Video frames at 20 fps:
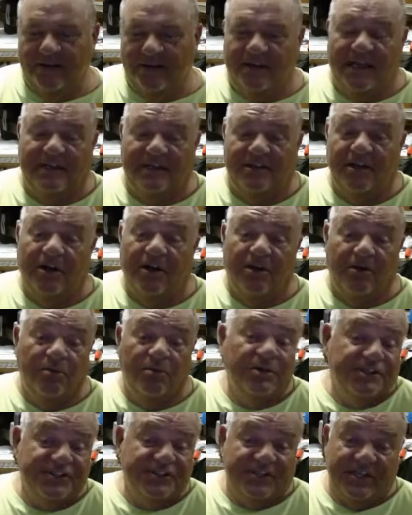I don't know.
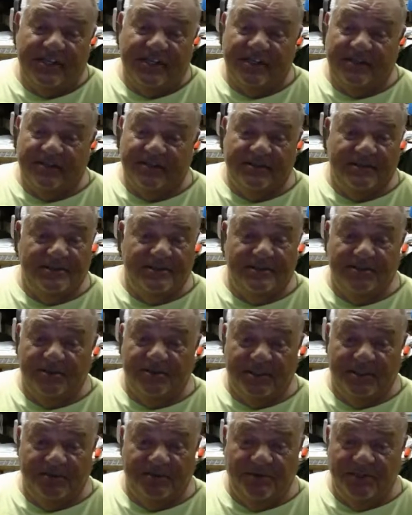We'll see.
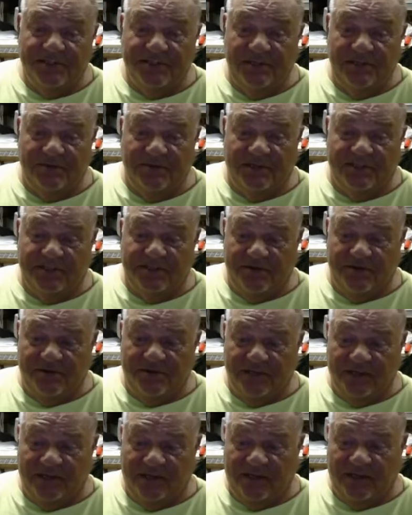We'll see what's
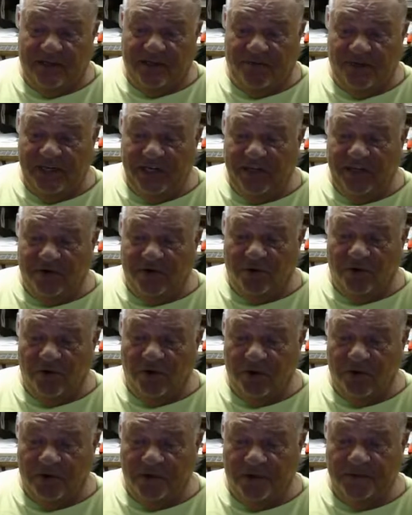going on. I want to get a
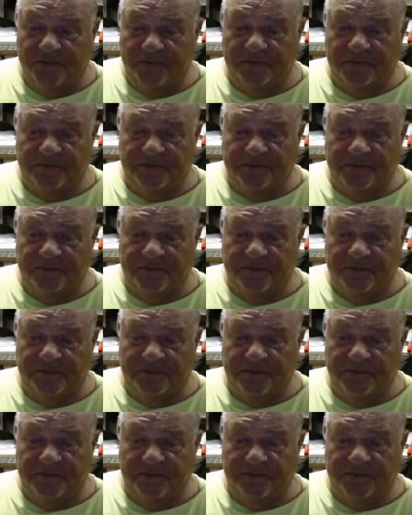roller